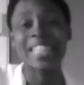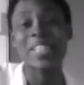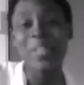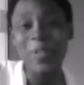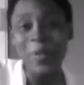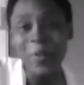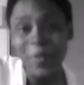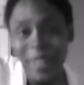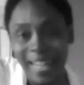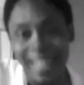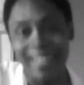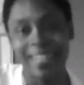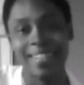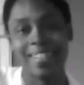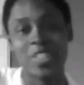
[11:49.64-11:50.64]
is
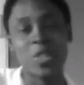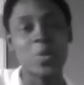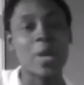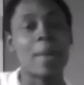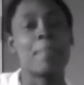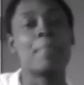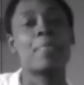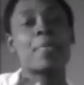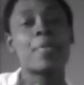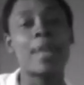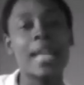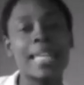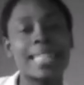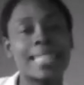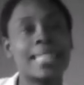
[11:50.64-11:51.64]
critical to
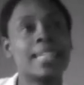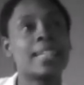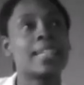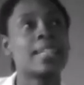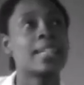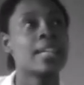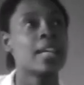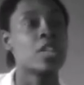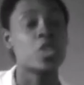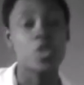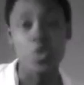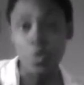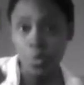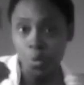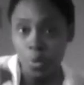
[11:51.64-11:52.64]
embrace the
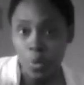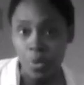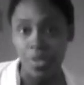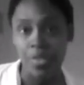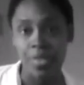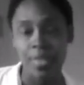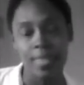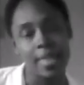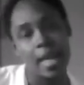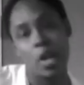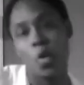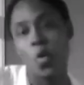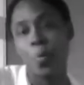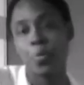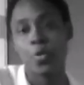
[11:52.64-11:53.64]
truth that
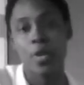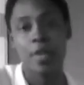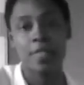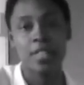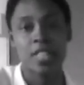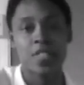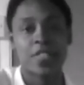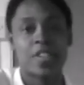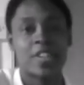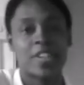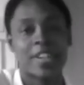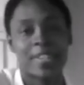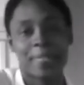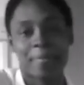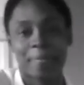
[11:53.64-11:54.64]
hope travels far.